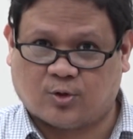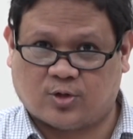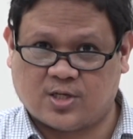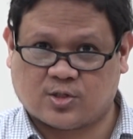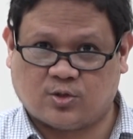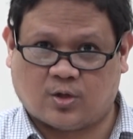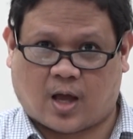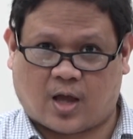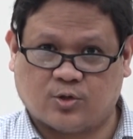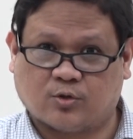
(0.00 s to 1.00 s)
to this
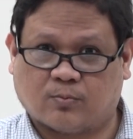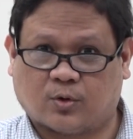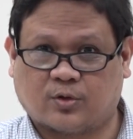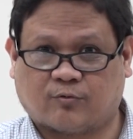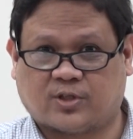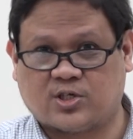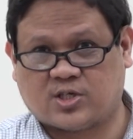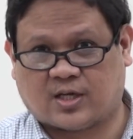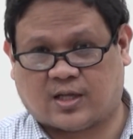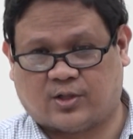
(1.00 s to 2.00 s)
new mode of
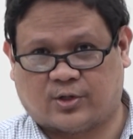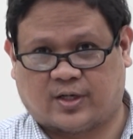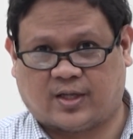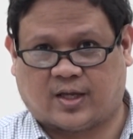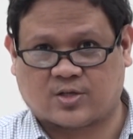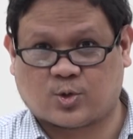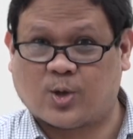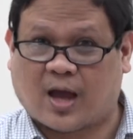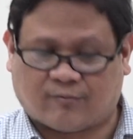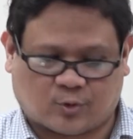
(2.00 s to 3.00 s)
teaching and learning. So
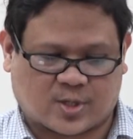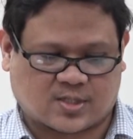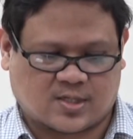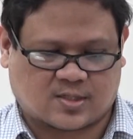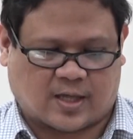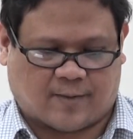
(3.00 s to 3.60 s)
you have to assist